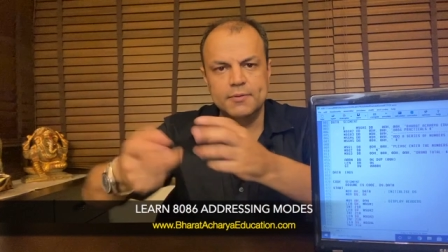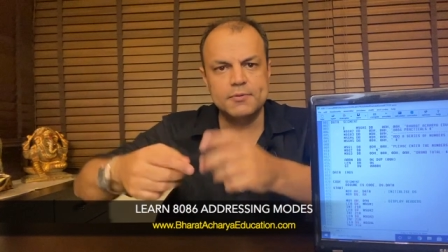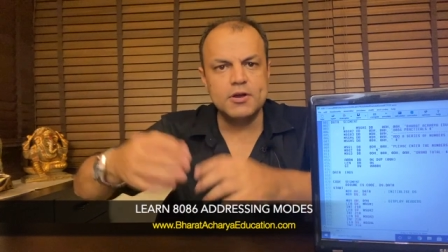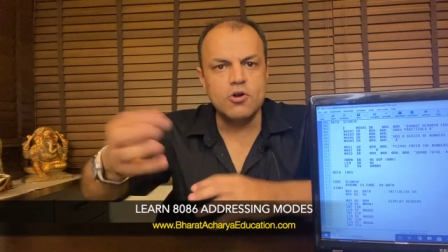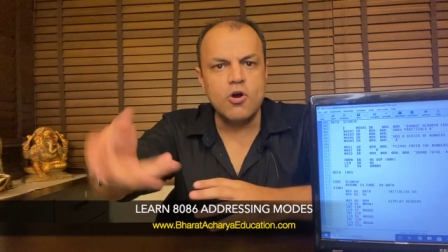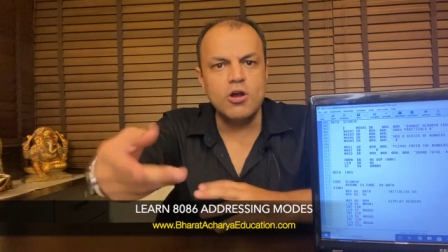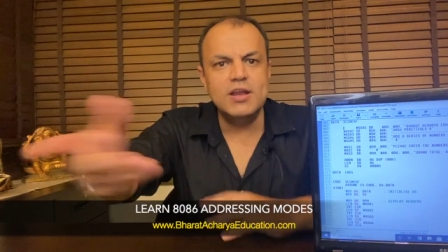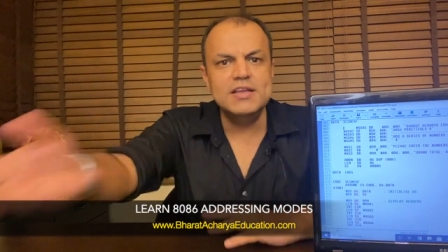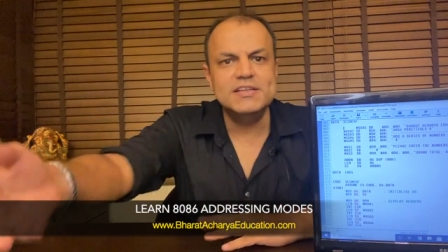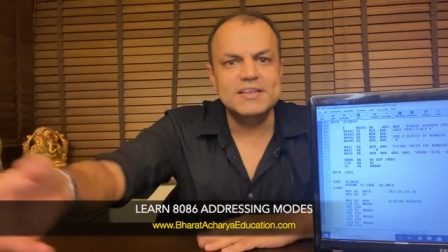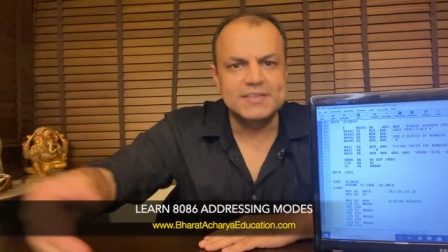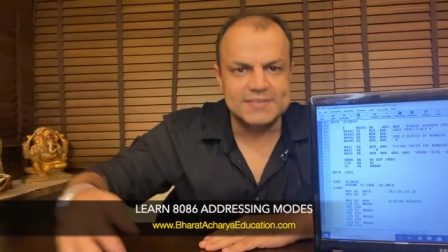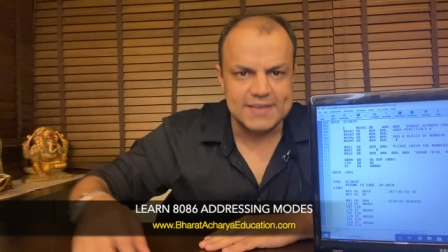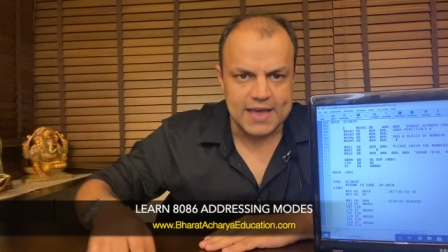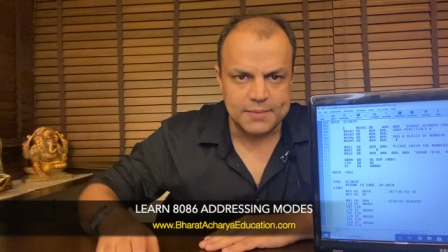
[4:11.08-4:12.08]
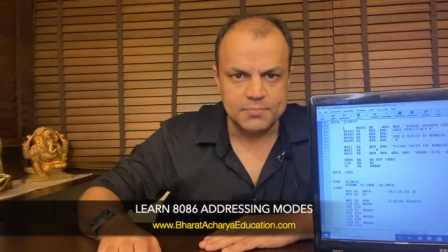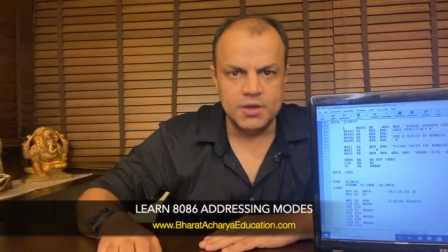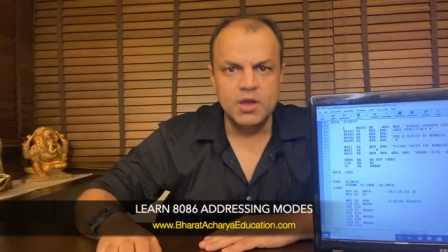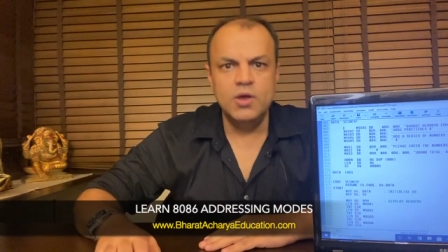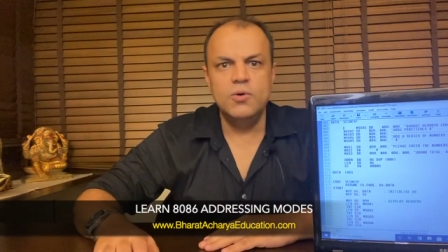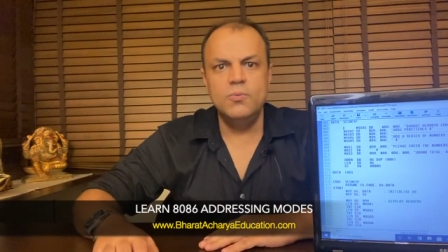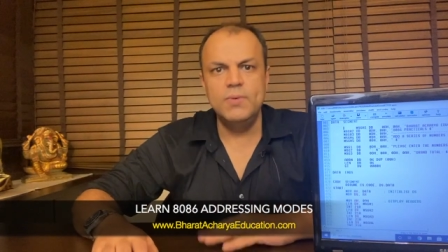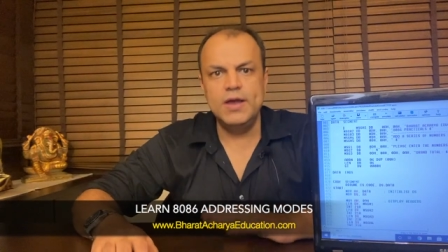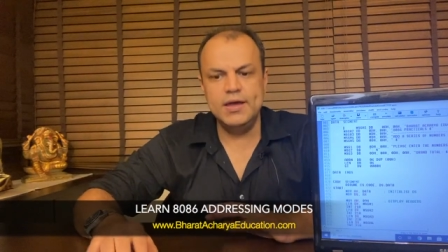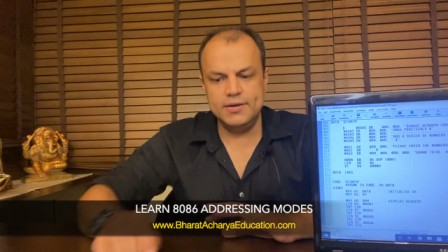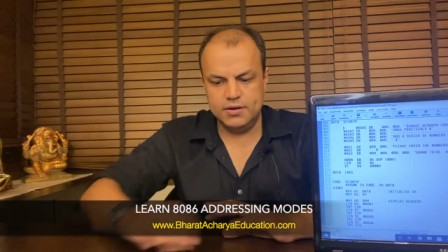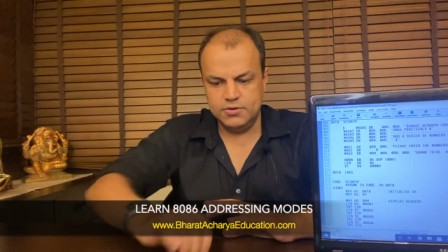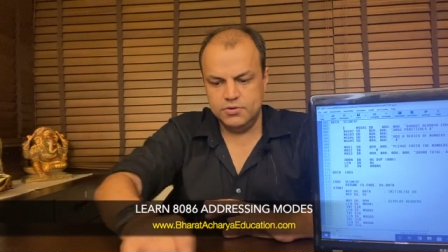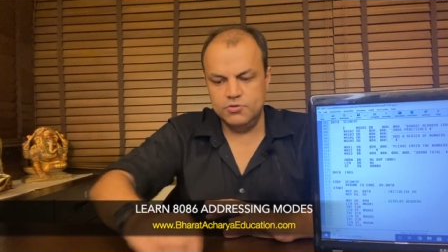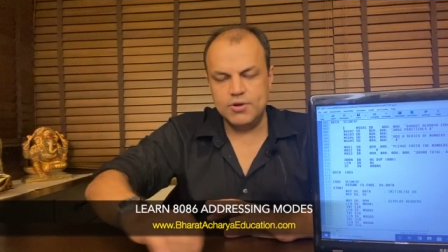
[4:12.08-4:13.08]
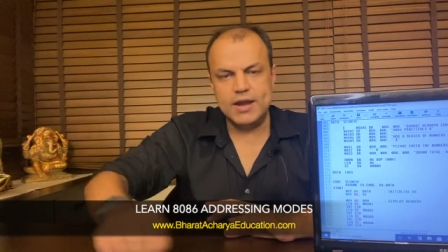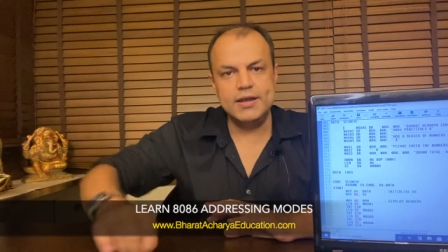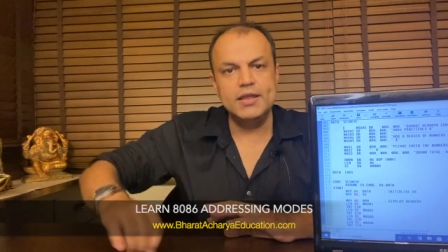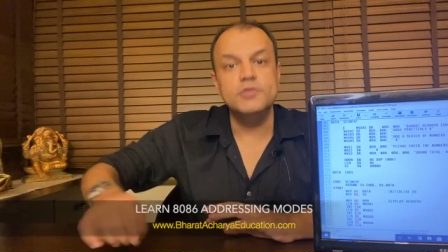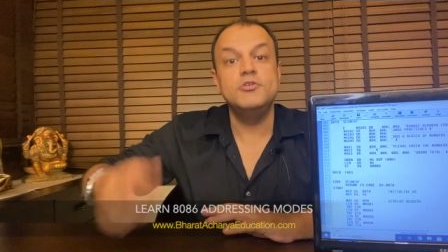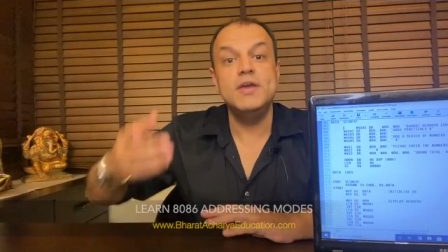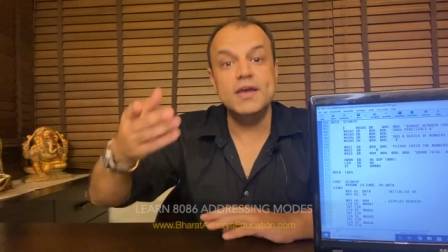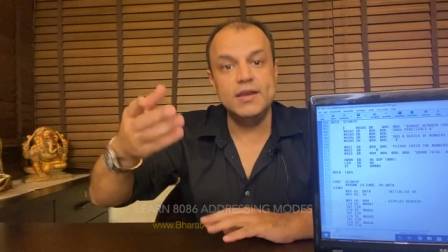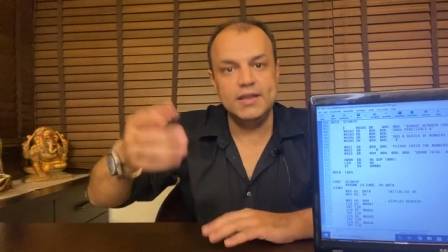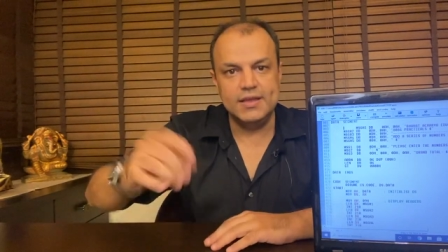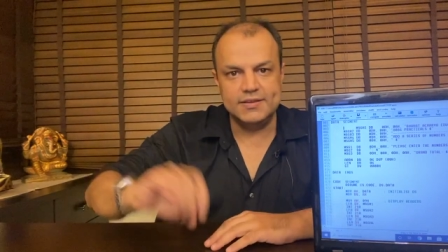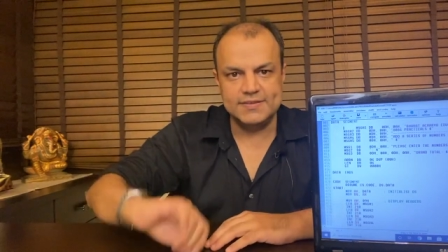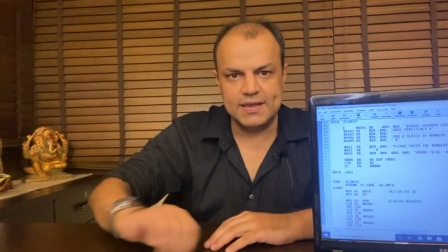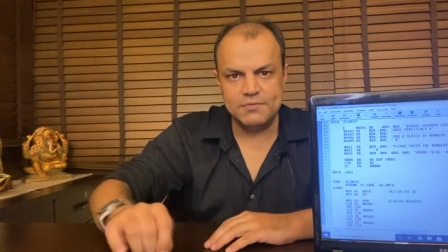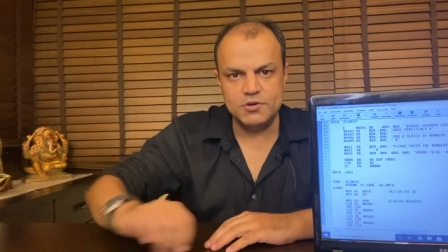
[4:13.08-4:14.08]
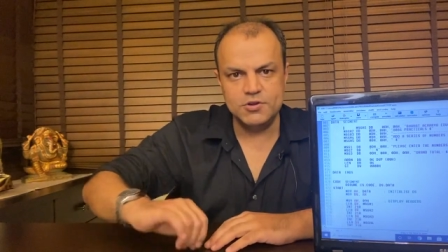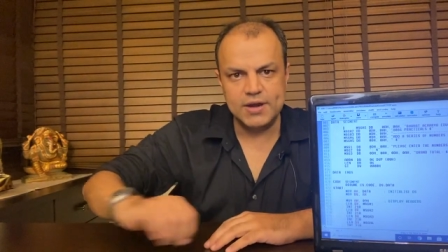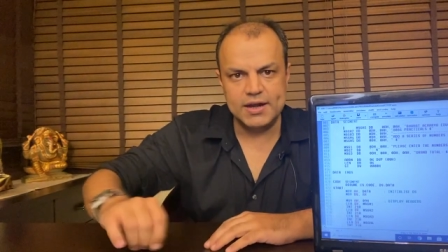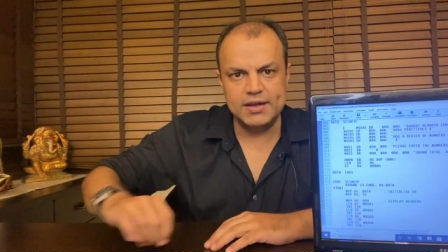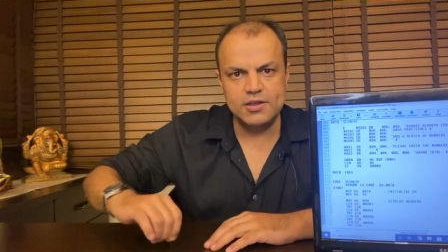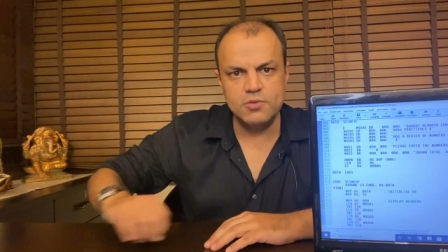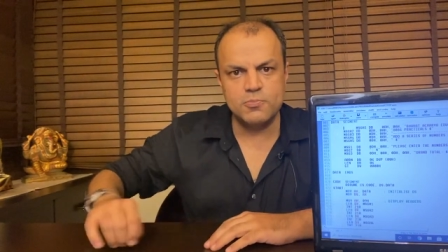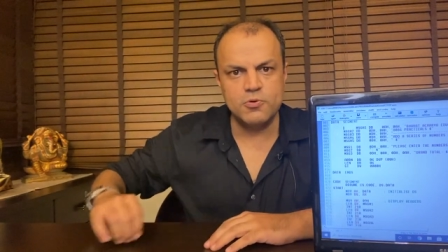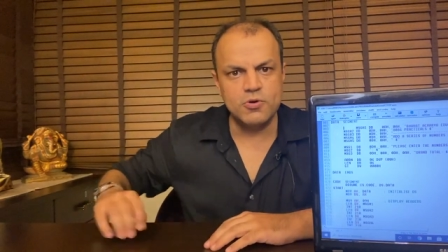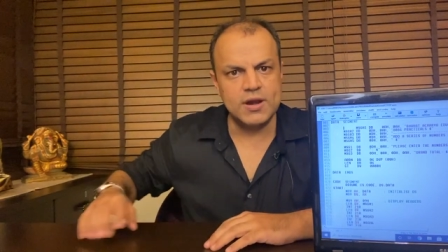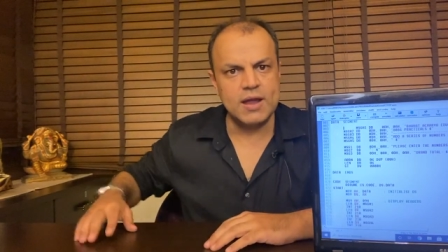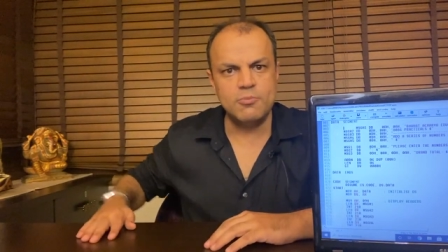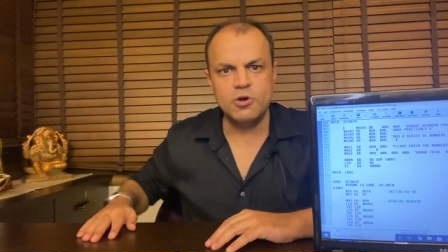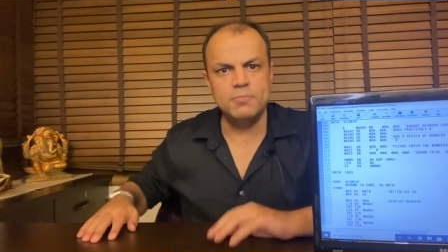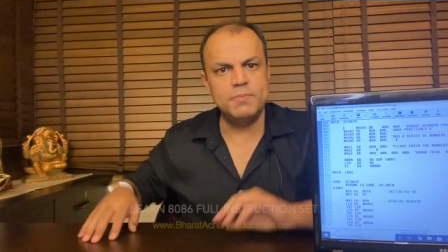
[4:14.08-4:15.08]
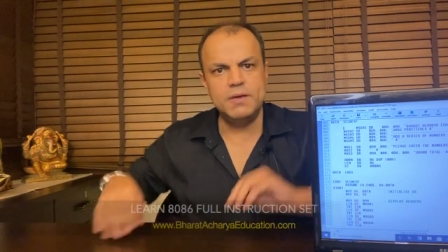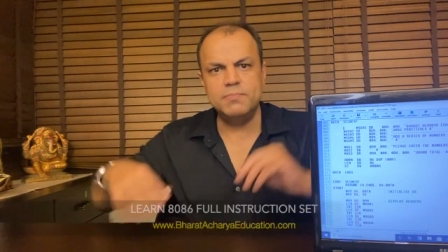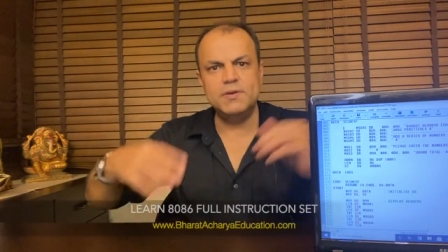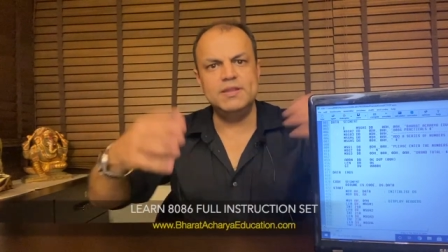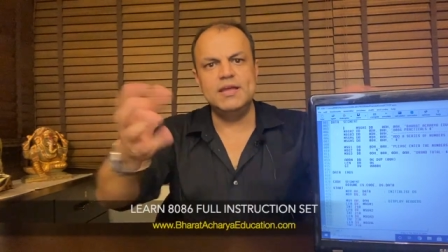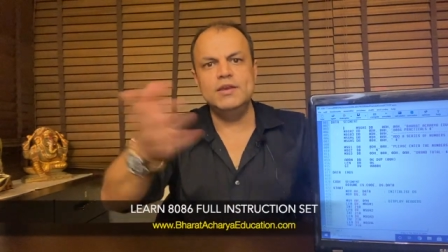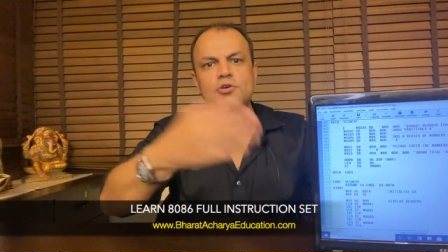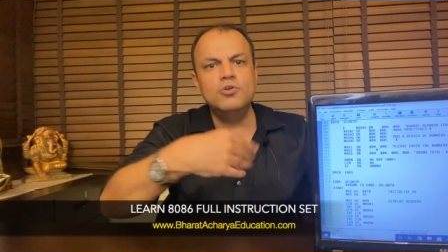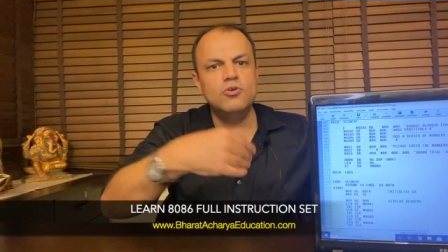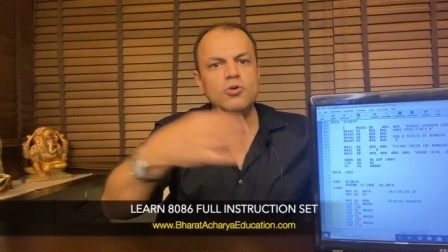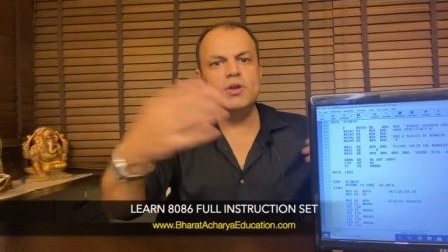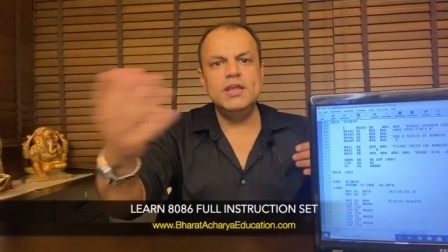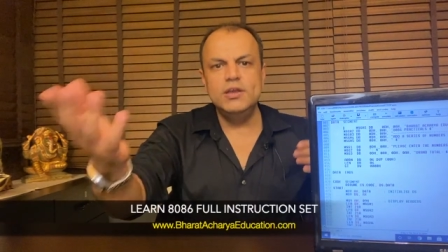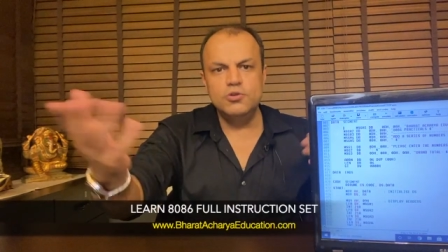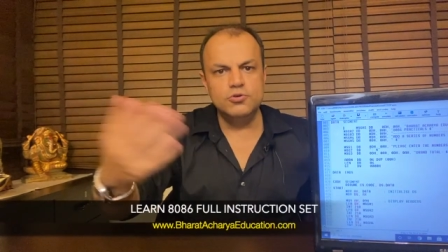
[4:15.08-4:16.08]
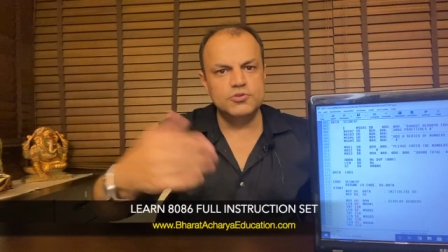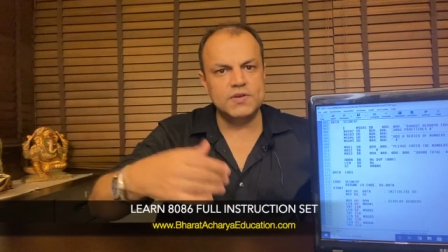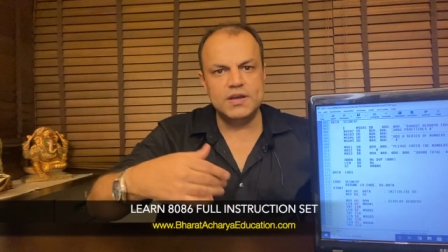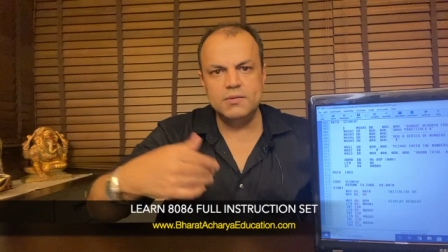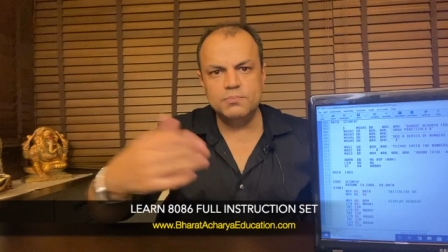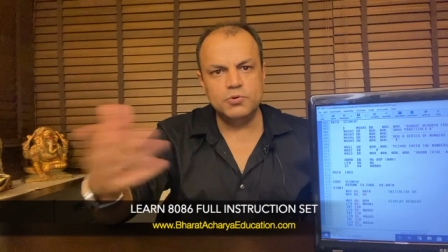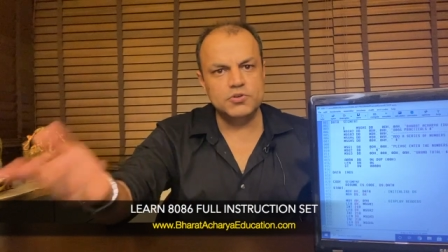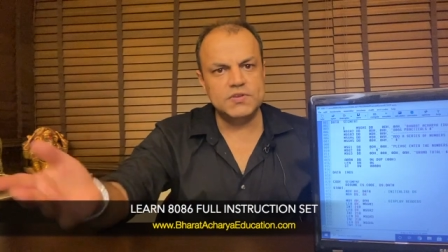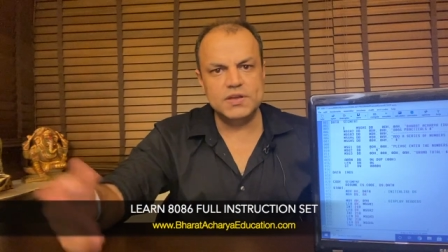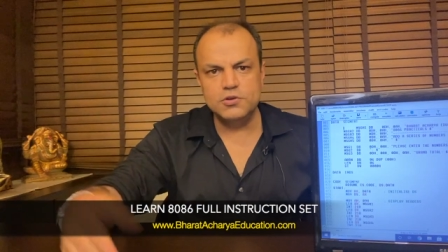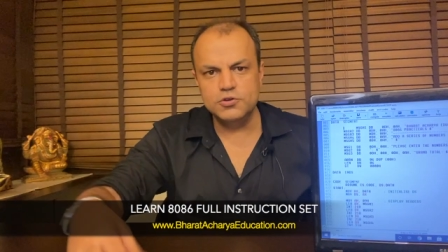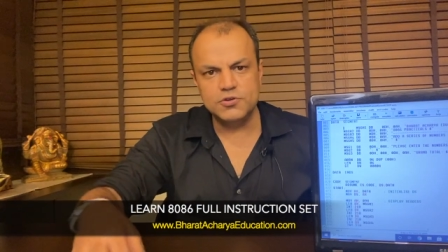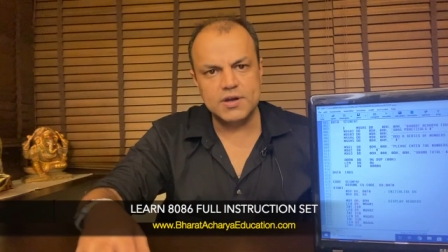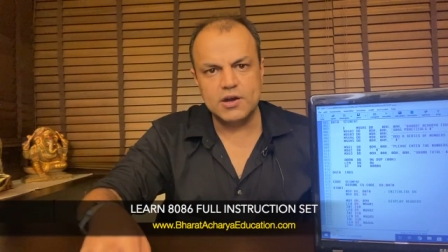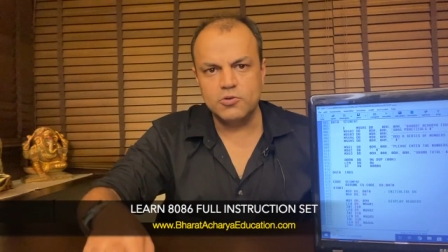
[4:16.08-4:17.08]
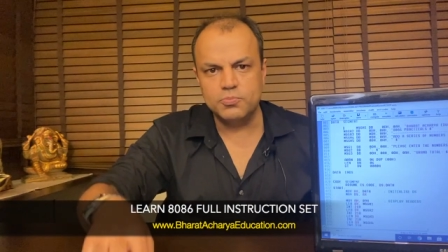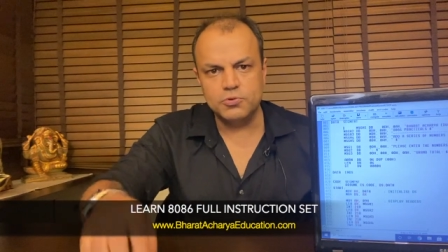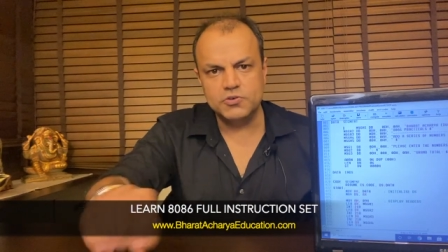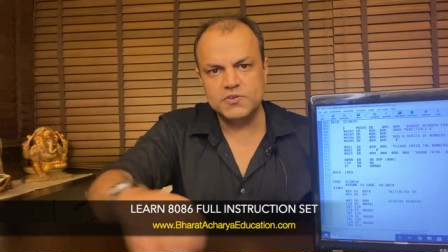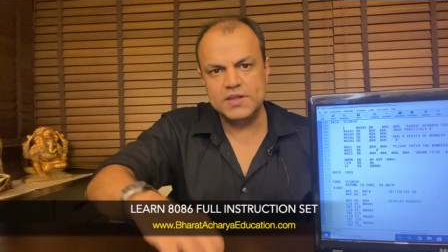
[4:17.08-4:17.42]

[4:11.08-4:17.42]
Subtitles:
college exam, where you're writing a theory exam and you're writing a program on paper, then you don't need user inputs and user outputs.